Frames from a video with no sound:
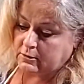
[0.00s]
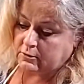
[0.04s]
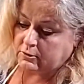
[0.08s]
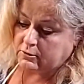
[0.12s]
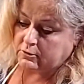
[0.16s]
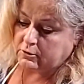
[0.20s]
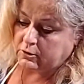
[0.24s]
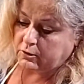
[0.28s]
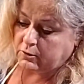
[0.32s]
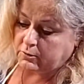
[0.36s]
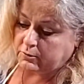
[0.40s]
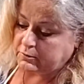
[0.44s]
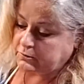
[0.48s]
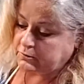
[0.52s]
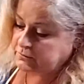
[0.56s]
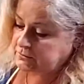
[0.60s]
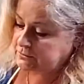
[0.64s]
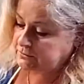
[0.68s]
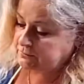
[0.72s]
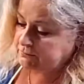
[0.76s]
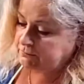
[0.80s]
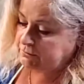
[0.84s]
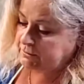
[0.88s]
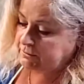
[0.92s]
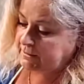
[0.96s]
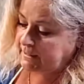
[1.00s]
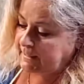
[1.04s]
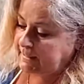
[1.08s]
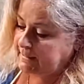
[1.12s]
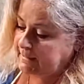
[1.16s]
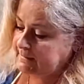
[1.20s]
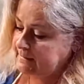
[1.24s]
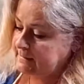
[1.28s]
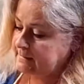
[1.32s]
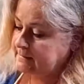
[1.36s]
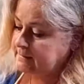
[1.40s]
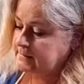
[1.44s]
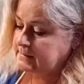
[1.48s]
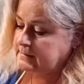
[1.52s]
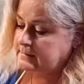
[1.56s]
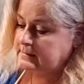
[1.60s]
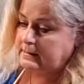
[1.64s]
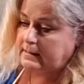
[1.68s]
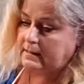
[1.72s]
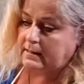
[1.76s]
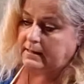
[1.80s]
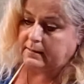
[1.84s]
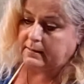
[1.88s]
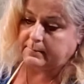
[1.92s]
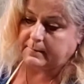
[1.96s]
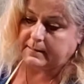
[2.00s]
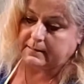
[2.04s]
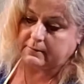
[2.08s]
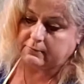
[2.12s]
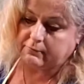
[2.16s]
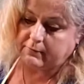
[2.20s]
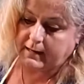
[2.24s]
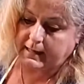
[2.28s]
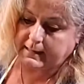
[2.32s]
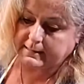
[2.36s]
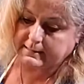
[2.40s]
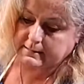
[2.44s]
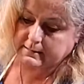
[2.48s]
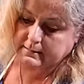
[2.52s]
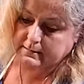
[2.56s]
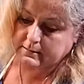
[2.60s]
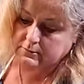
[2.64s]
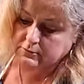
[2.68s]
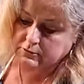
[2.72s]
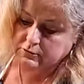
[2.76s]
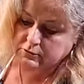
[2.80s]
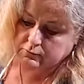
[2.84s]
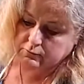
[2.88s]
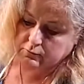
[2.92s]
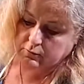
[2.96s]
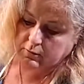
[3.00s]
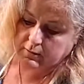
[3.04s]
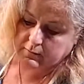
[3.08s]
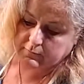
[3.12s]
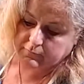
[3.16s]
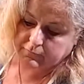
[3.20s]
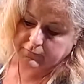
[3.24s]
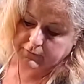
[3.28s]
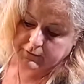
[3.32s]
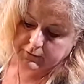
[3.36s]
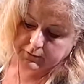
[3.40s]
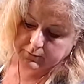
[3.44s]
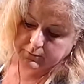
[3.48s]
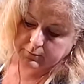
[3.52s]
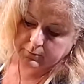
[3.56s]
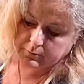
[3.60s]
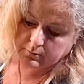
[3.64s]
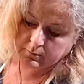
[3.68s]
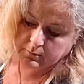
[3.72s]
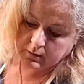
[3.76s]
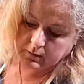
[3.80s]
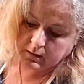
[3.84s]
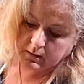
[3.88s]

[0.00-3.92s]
local to Rhode Island and the ride's a little too long for you,